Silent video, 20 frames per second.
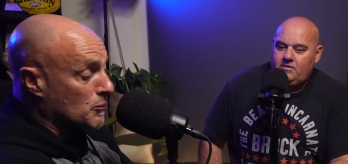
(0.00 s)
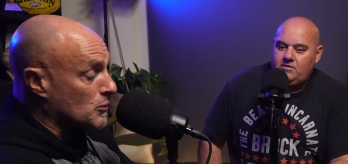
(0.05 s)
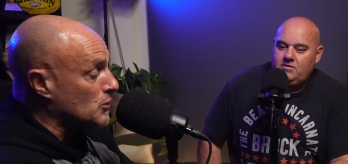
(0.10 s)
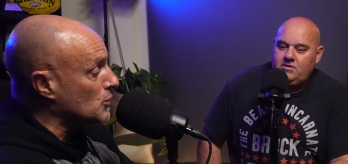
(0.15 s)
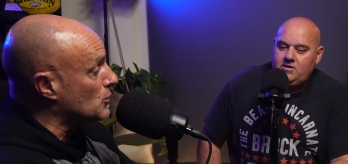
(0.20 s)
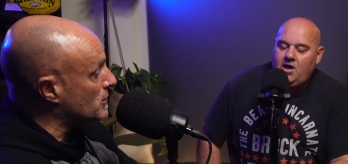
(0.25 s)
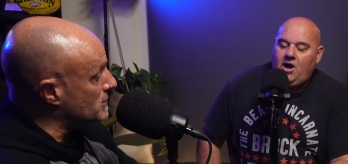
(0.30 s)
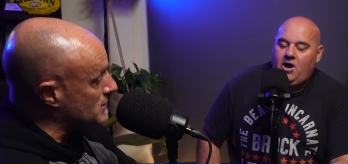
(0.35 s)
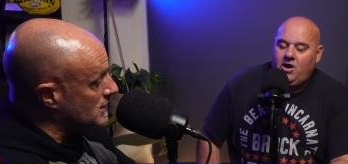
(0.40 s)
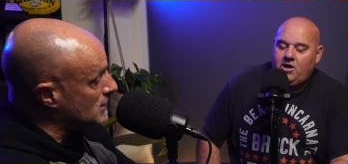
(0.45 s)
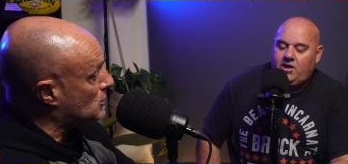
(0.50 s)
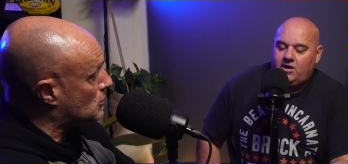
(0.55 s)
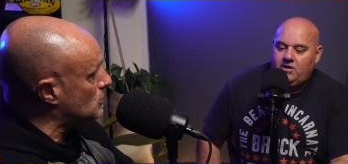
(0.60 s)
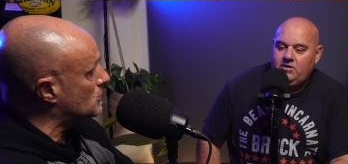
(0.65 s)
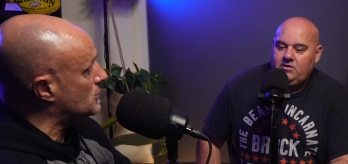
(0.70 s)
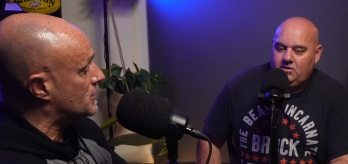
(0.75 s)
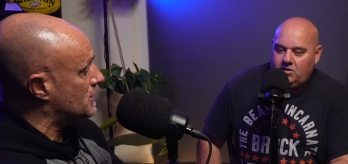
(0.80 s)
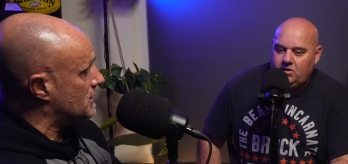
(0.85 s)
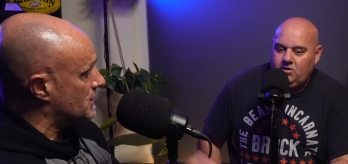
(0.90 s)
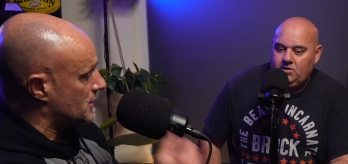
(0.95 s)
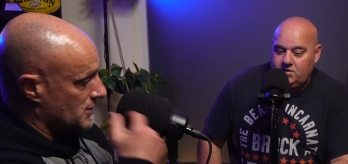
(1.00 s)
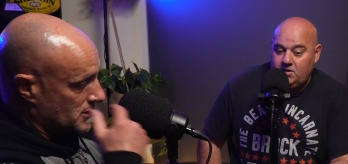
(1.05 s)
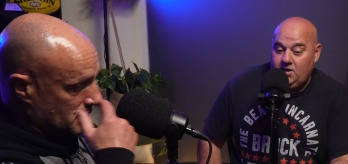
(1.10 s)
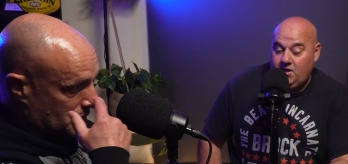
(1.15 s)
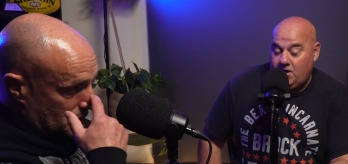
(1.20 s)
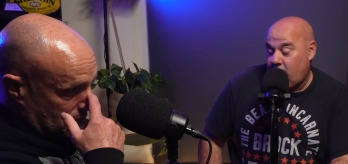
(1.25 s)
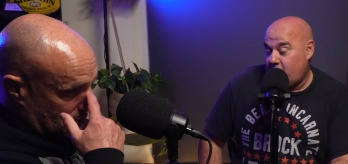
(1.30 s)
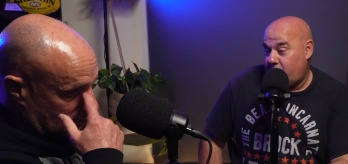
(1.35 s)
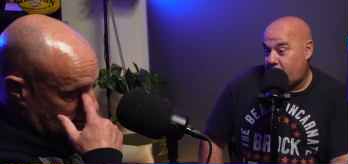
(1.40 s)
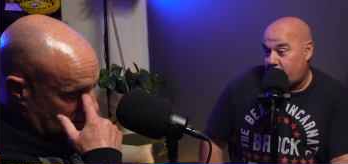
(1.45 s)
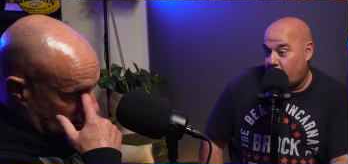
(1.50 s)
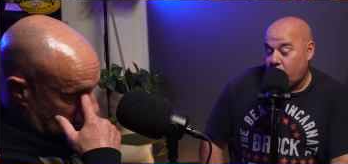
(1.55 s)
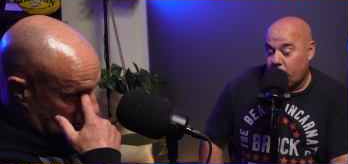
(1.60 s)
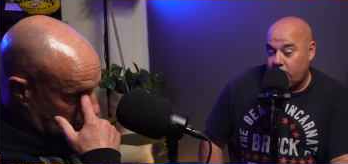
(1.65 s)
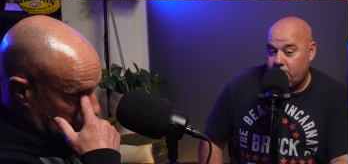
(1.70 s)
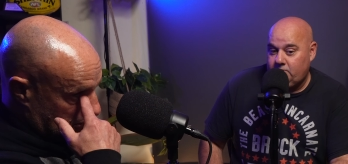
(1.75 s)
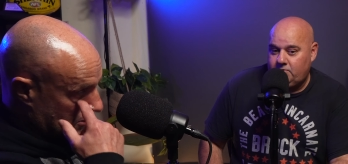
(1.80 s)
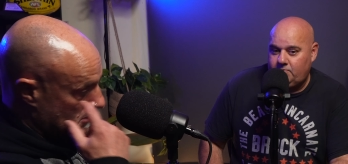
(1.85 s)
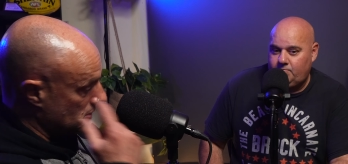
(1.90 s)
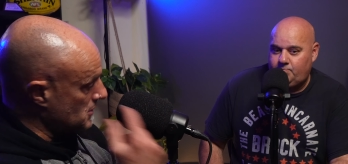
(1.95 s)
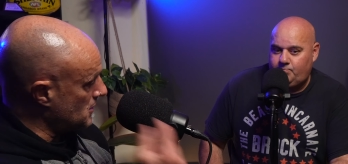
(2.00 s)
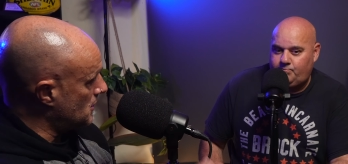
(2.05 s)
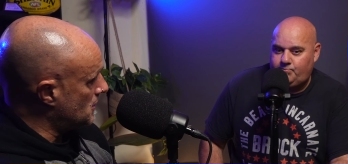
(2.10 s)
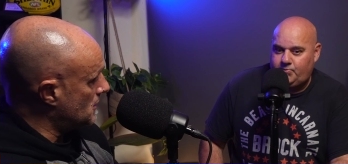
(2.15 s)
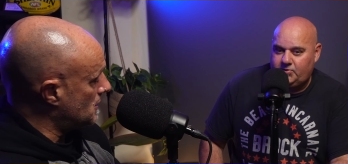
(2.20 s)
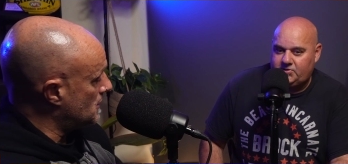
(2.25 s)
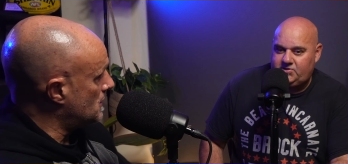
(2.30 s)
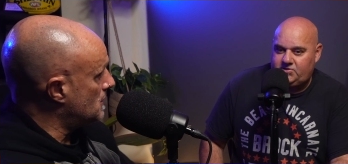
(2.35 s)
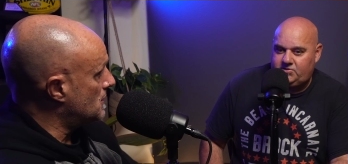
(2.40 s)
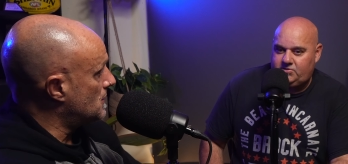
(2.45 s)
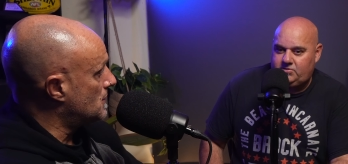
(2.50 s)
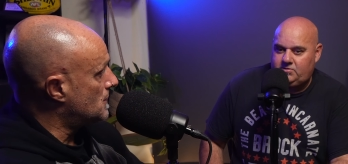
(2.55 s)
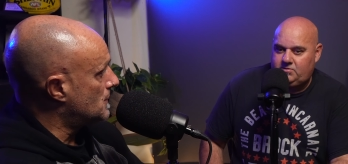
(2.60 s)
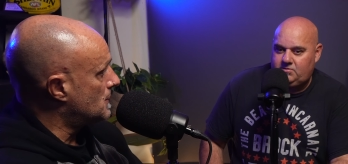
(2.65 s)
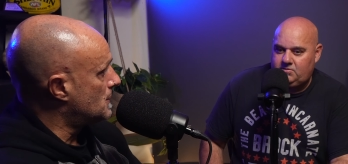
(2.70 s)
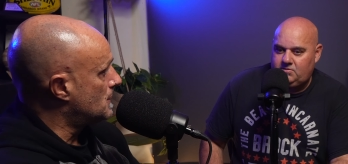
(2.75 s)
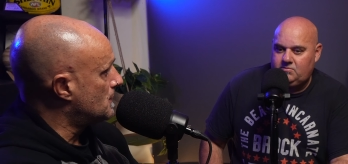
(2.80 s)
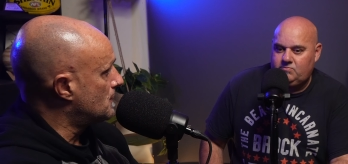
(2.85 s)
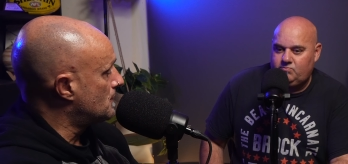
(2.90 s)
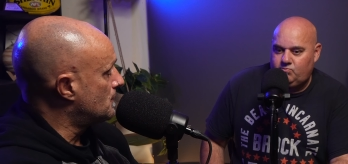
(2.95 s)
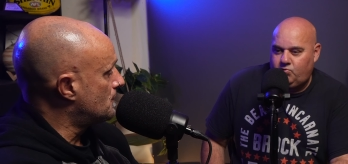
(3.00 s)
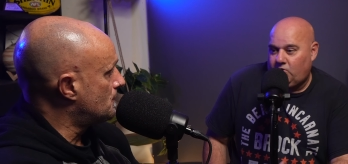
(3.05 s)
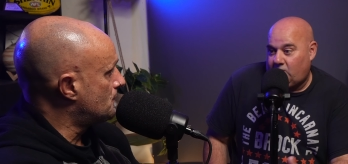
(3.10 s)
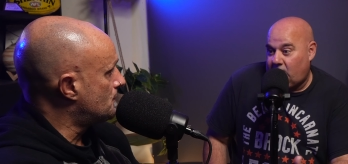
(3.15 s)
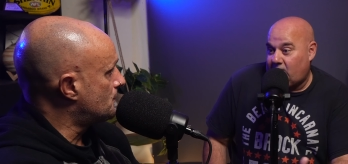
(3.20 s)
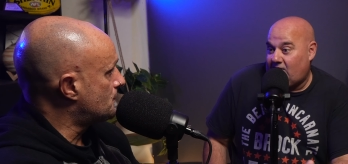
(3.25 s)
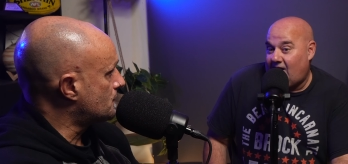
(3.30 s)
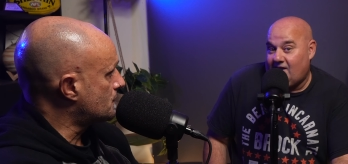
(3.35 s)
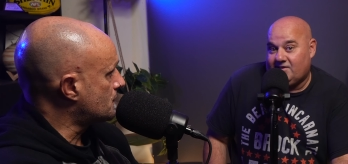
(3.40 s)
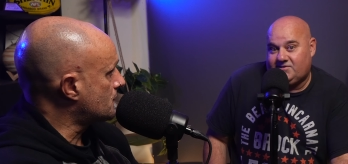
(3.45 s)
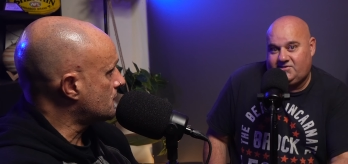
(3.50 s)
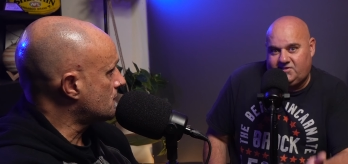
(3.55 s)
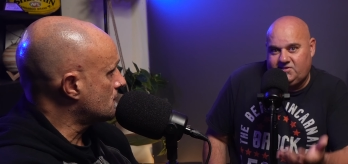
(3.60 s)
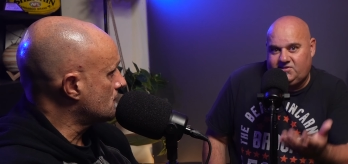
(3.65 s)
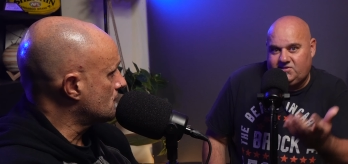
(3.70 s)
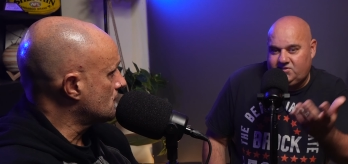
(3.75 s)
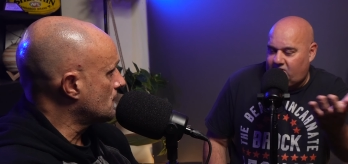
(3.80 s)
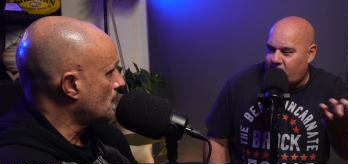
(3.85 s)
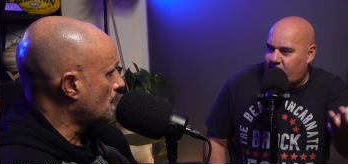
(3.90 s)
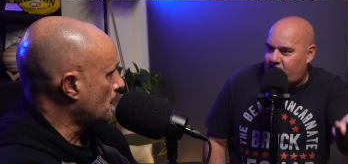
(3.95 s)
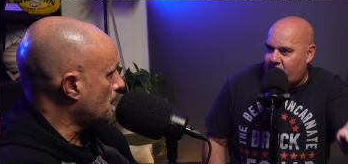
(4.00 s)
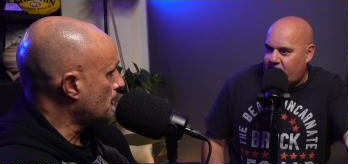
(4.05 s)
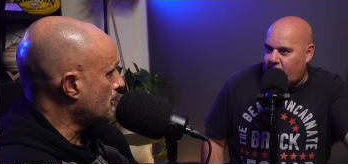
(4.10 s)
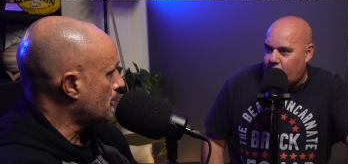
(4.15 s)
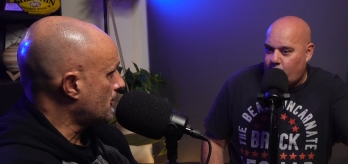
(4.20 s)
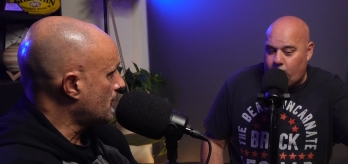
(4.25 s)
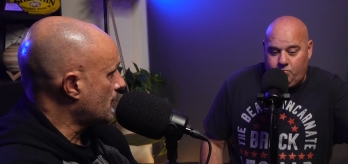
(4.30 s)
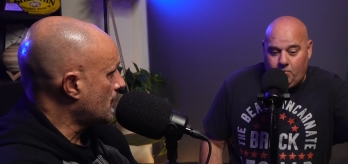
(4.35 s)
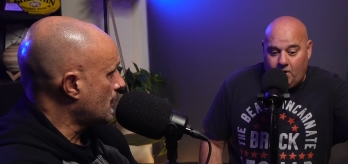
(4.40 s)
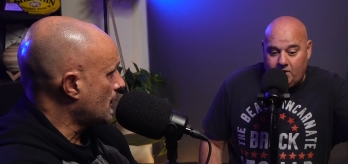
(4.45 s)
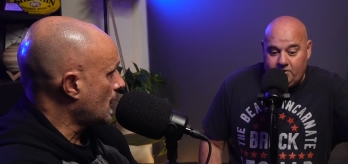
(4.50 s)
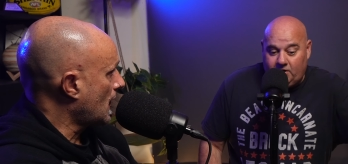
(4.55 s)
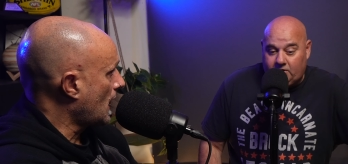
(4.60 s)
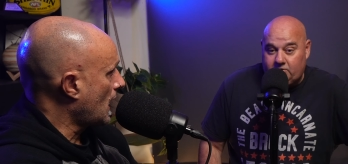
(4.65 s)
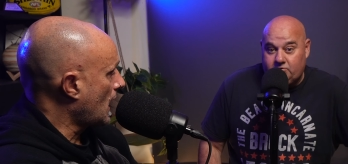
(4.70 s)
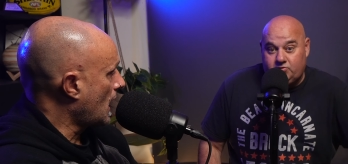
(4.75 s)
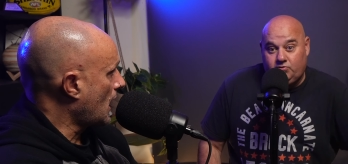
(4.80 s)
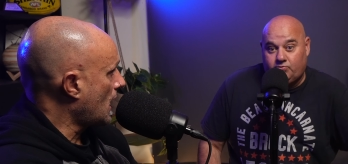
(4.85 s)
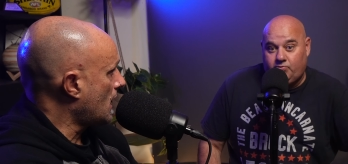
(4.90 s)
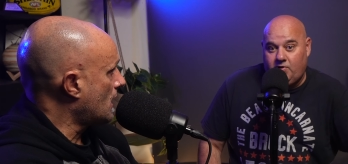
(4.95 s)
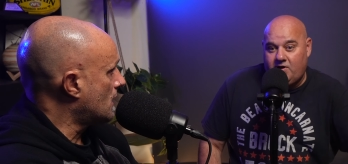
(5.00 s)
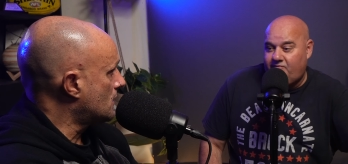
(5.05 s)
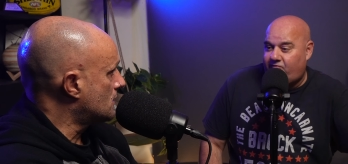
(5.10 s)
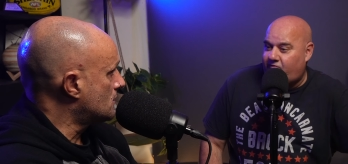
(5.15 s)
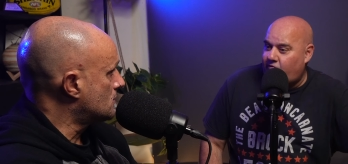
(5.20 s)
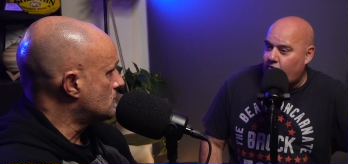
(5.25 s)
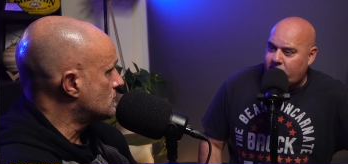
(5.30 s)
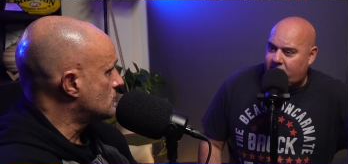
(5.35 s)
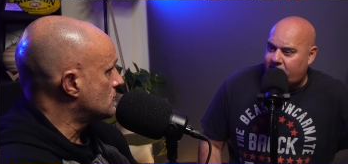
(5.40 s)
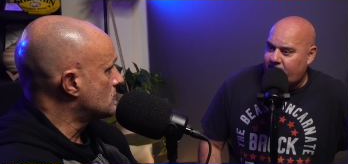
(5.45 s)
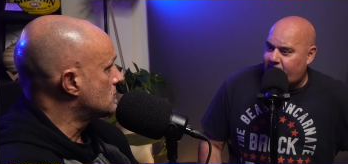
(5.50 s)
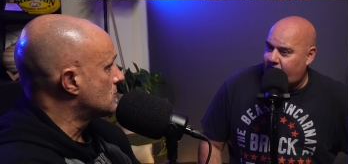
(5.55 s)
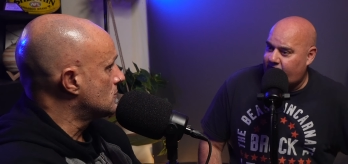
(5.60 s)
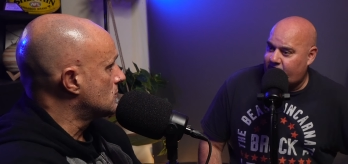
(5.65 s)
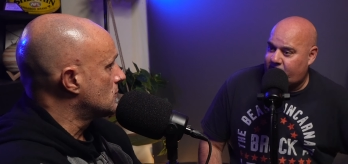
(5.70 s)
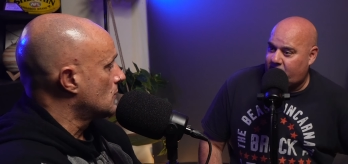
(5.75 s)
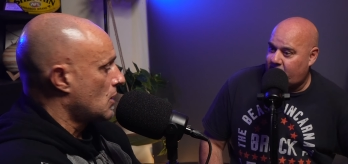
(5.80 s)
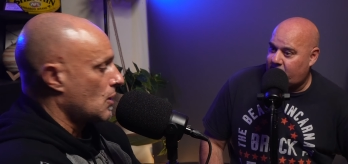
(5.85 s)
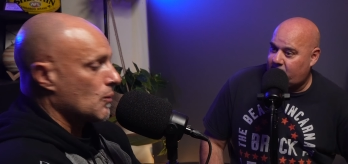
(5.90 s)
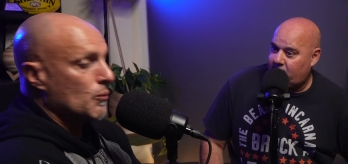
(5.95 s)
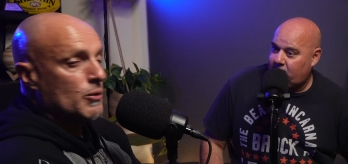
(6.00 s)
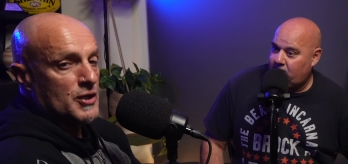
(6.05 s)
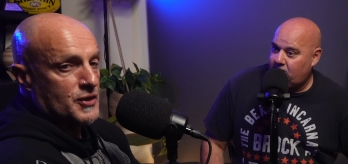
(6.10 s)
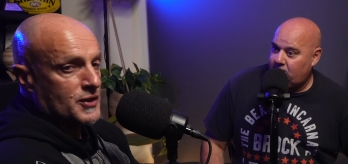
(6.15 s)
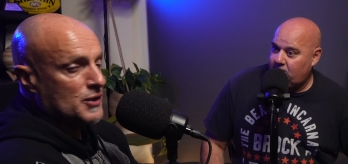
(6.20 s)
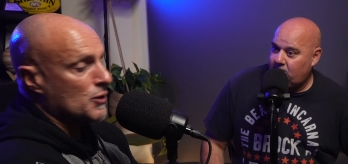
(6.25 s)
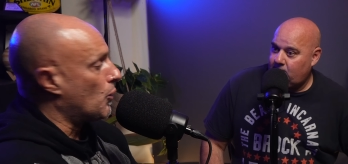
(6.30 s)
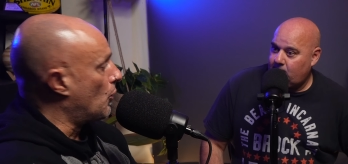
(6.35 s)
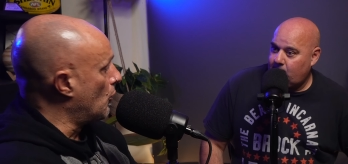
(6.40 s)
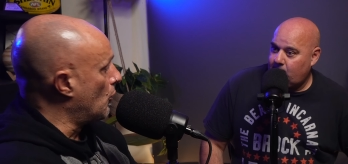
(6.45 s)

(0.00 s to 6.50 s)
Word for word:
Speaker 1: will. He okay. could. Uh, yeah, he could. But will it last? This is the thing. We won't know until round 14, 15. What do you think of